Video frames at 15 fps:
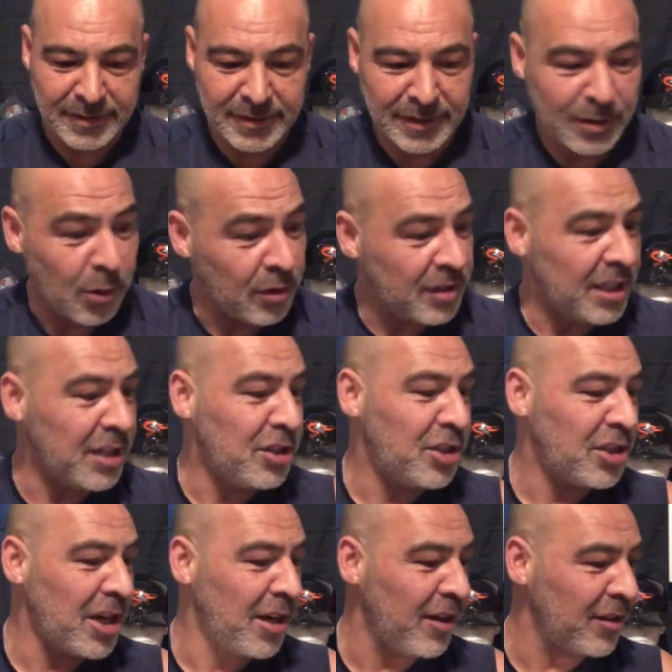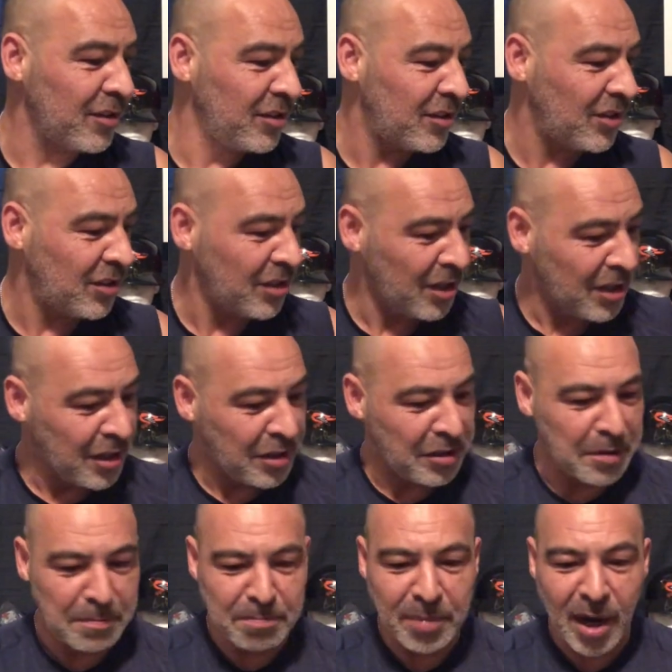Of course, he shares the
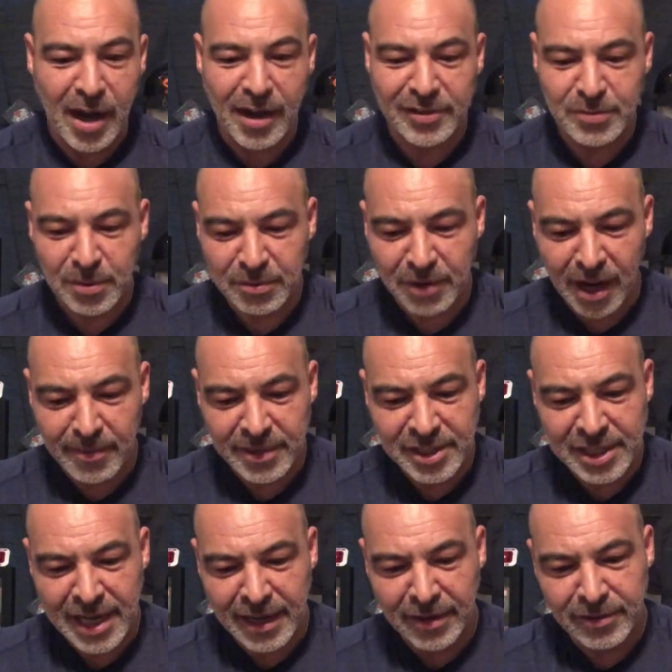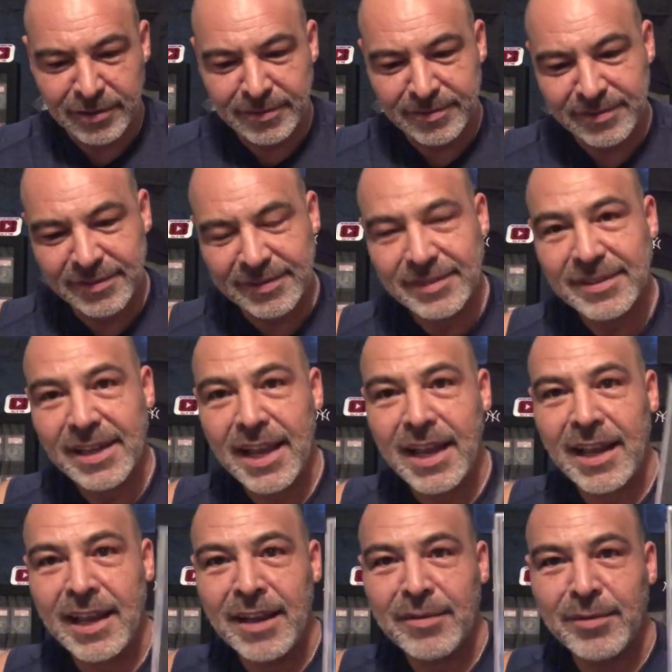box with Robin Yount
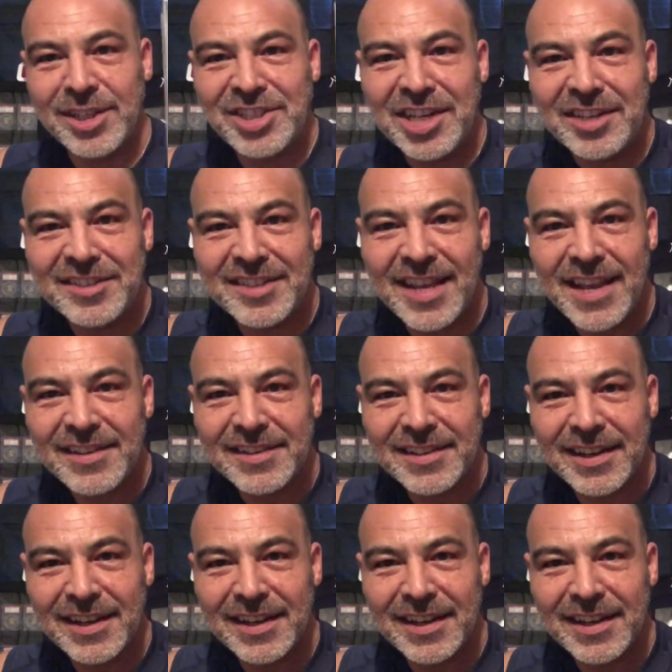and Richie Zisk.